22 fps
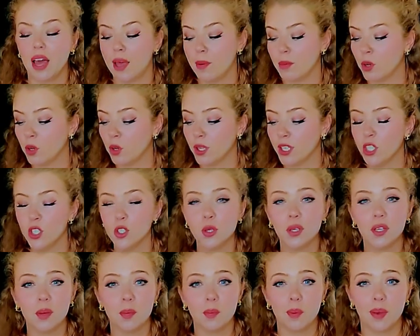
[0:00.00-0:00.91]
I'm going to
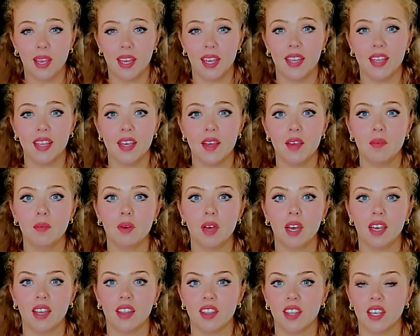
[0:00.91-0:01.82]
compare them,
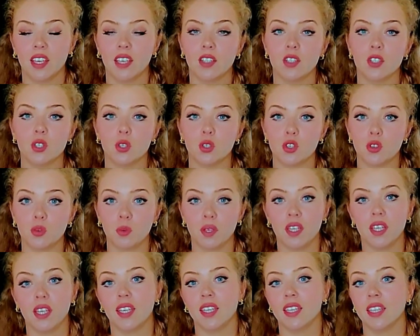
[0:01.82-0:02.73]
I think, in social
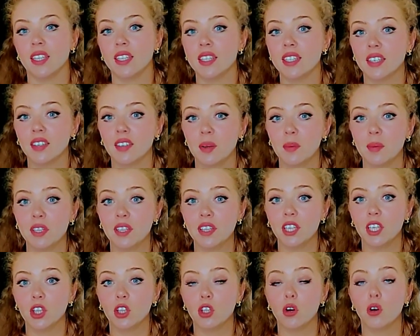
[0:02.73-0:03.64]
media, in Instagram and
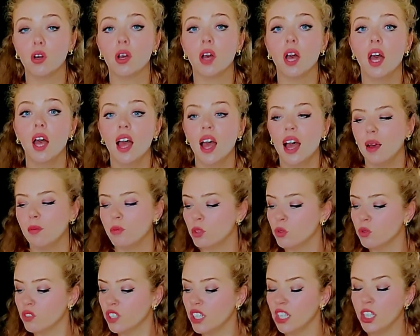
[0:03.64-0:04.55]
TikTok. I'm
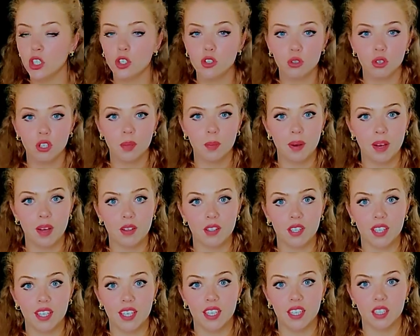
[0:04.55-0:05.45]
not really sure
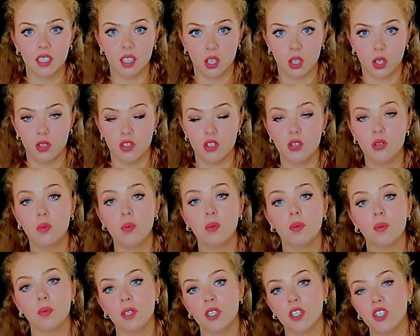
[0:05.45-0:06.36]
about here in YouTube,
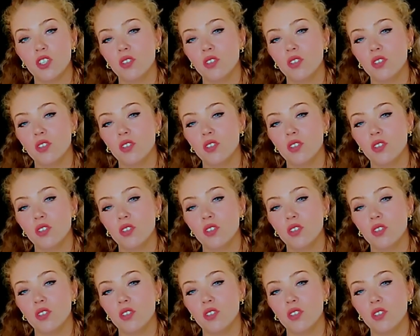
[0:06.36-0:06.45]
but